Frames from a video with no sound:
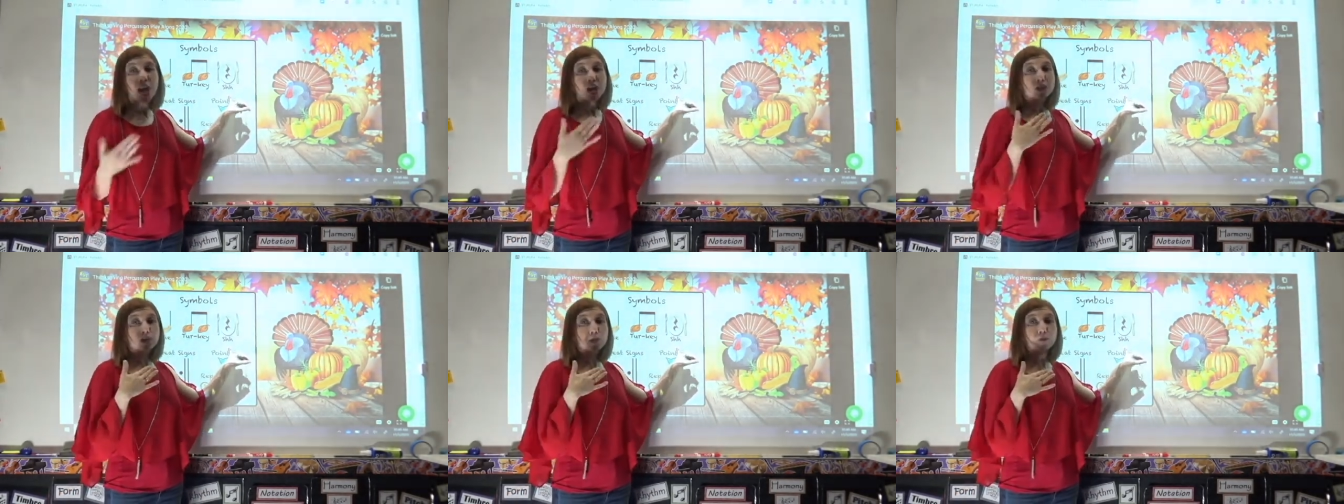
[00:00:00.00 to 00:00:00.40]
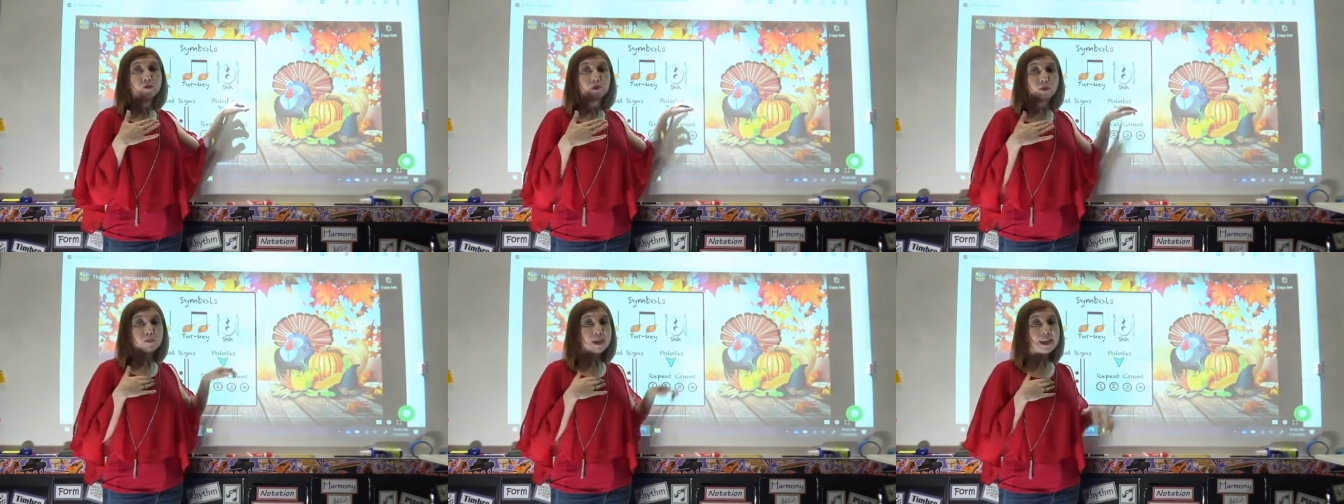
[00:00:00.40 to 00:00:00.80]
So
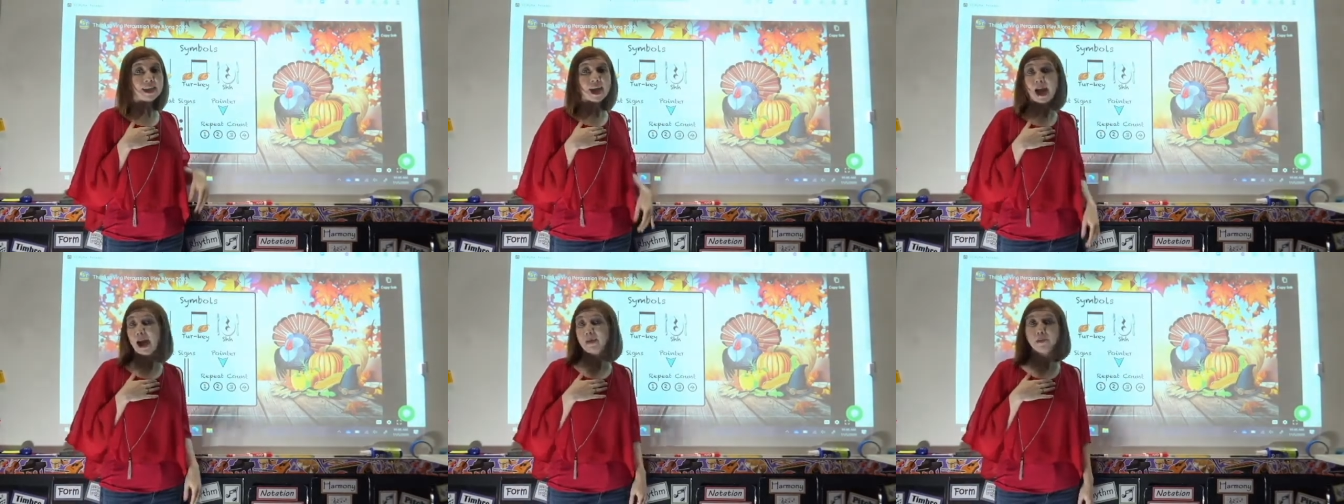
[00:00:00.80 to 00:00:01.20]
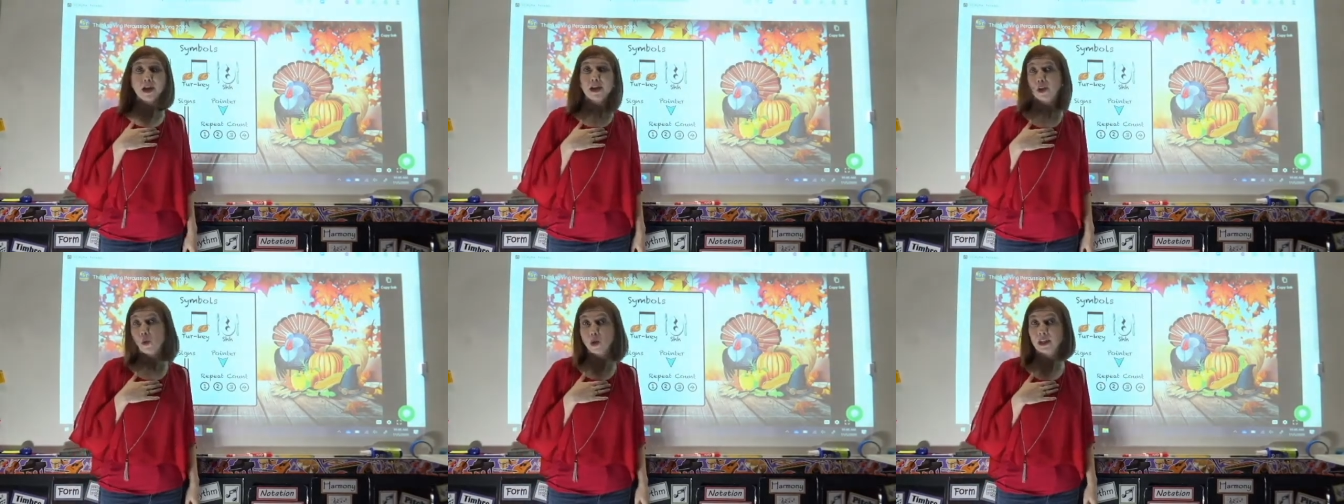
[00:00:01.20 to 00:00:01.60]
for me, I'm
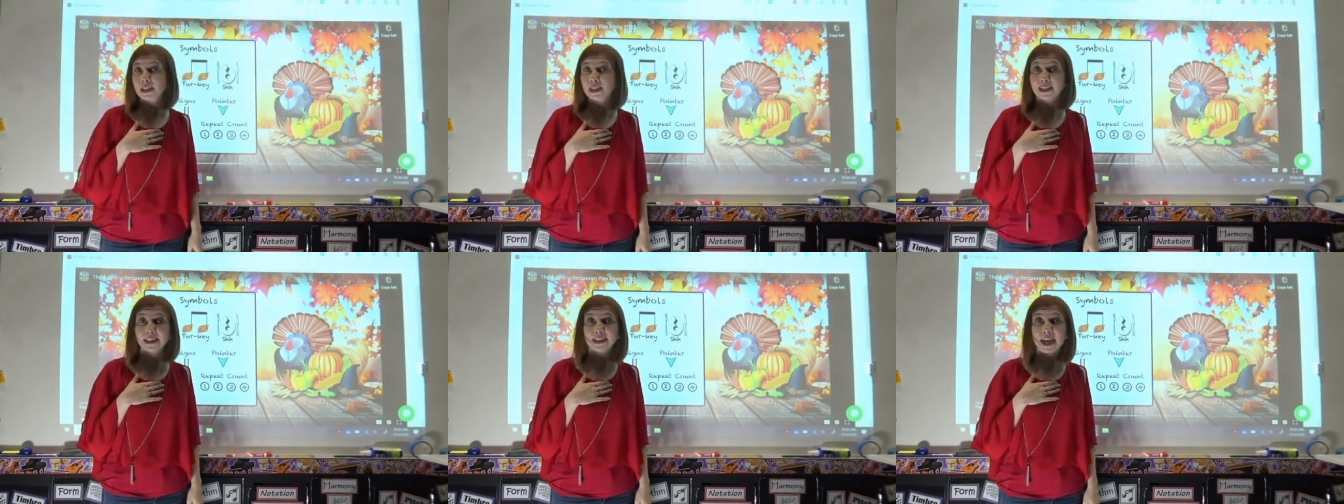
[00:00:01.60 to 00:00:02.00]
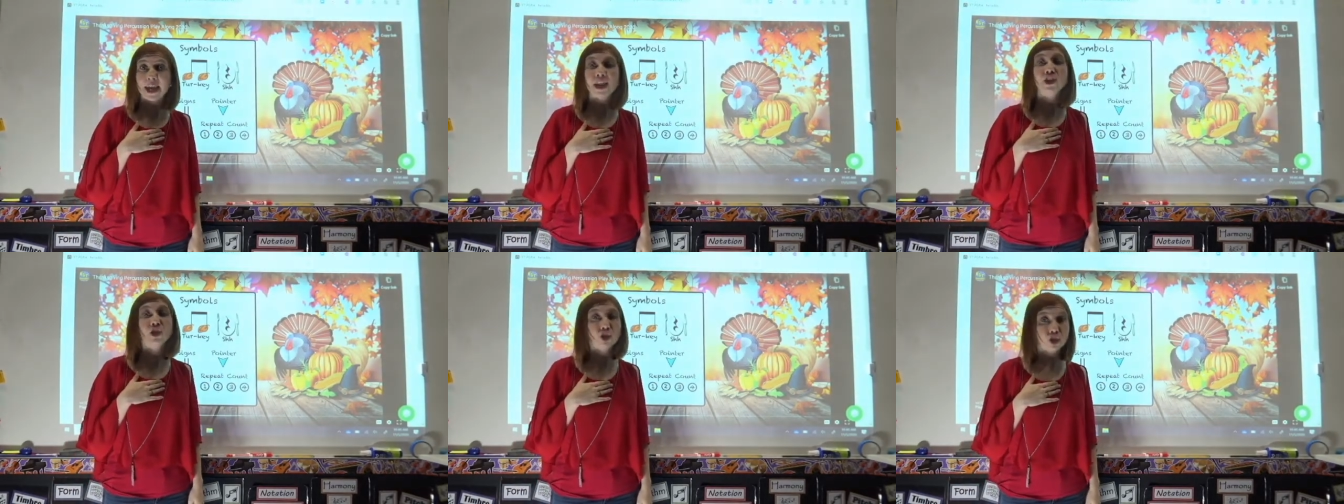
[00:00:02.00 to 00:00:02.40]
not going to
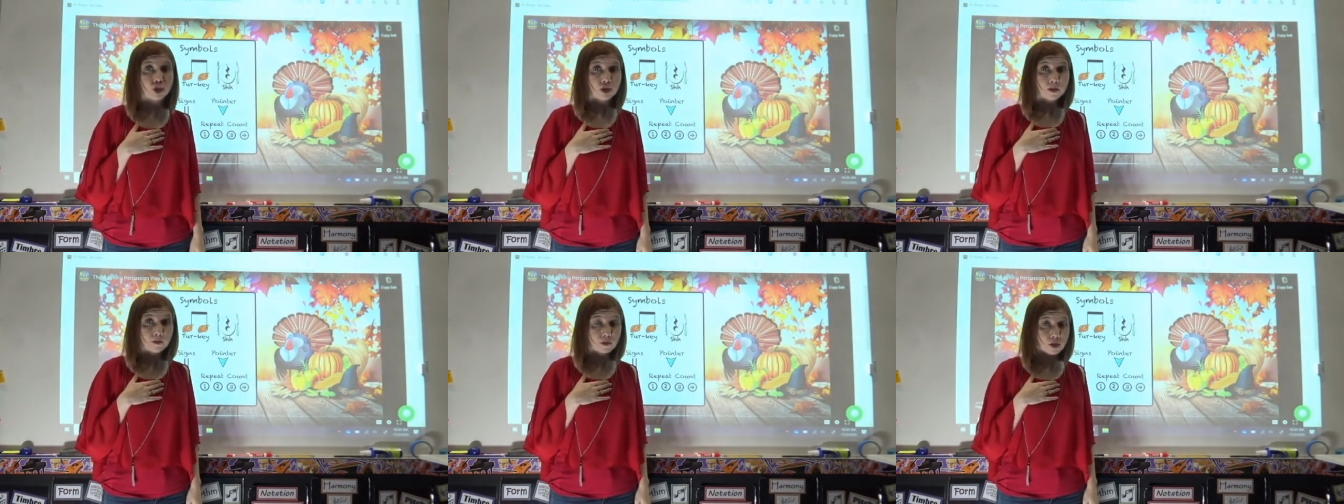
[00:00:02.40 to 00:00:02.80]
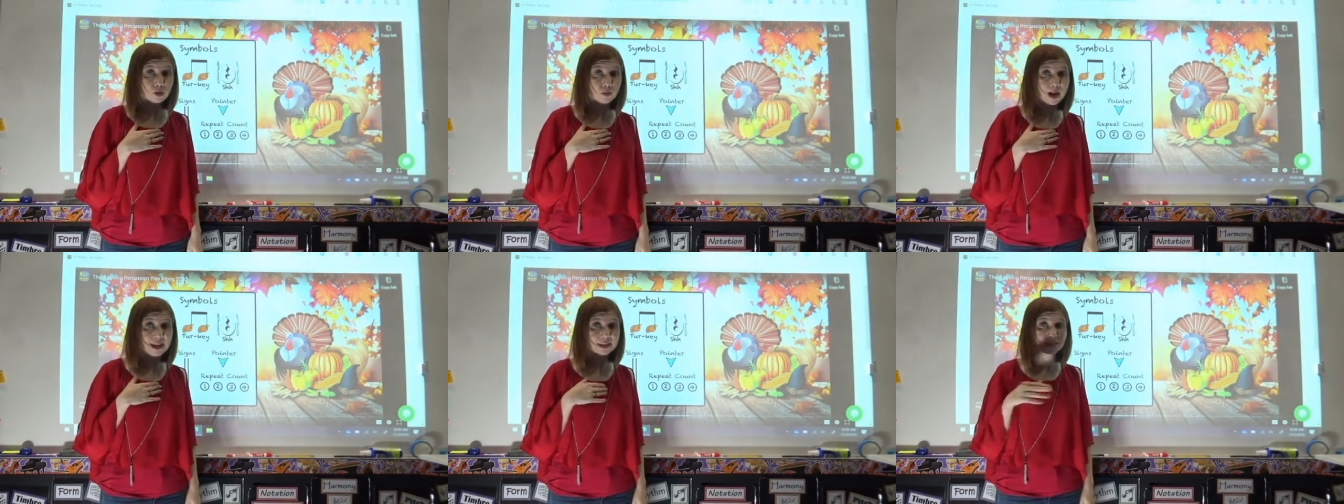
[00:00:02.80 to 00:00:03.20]
say shh for the
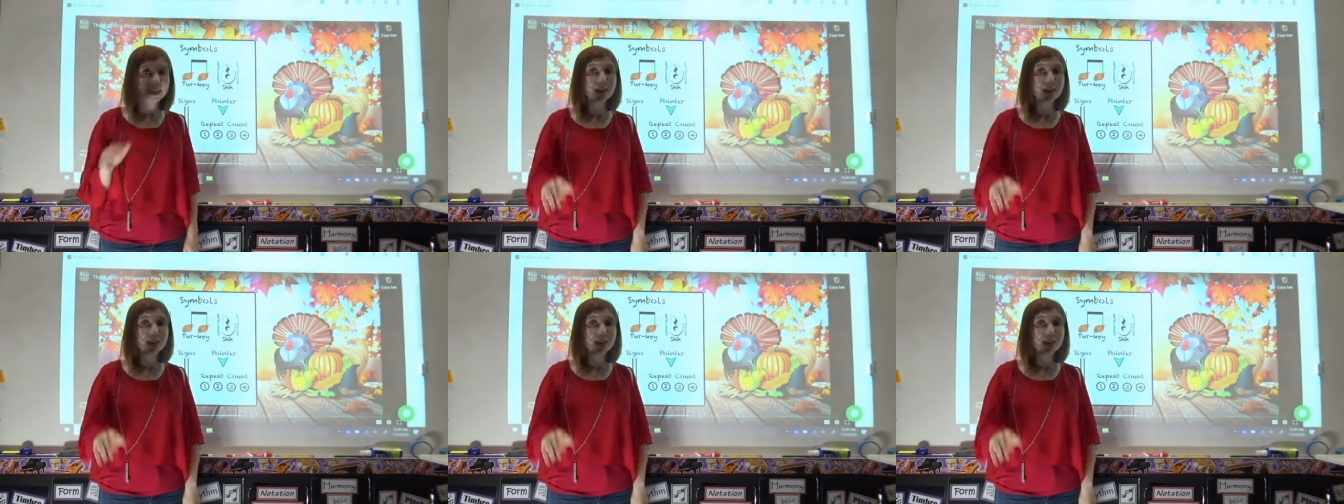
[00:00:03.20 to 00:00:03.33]
rest,